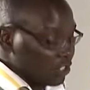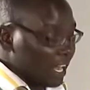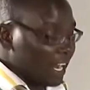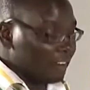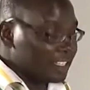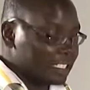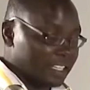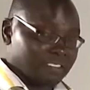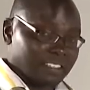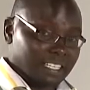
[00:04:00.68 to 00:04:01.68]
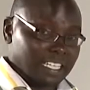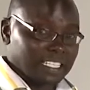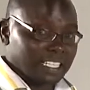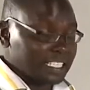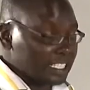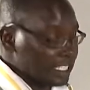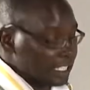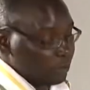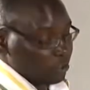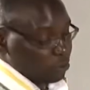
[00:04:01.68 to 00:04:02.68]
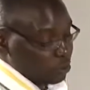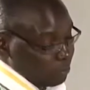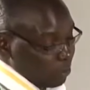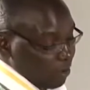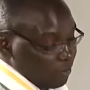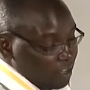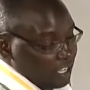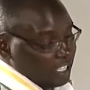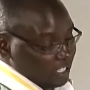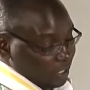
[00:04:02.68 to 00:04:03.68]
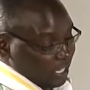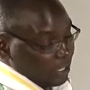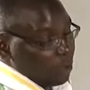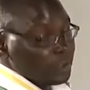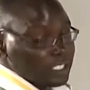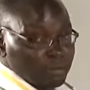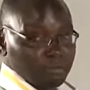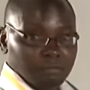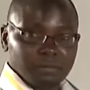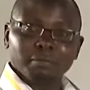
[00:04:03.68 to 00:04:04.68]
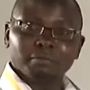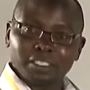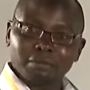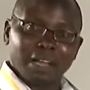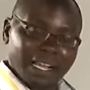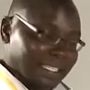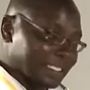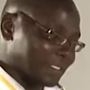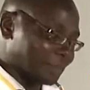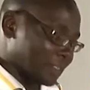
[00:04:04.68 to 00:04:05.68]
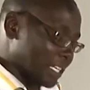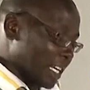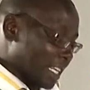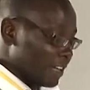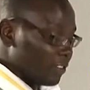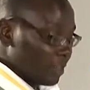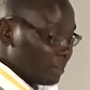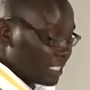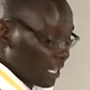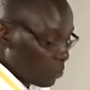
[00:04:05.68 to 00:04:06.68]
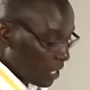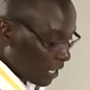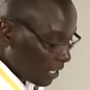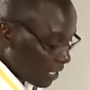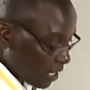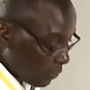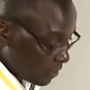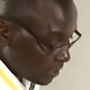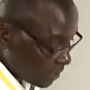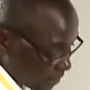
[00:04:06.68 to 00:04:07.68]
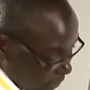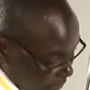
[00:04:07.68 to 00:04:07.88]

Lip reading: no allowance left. That's in case this thing was to chip off, it will actually go with some markings. Then for the meter ruler, we see it's a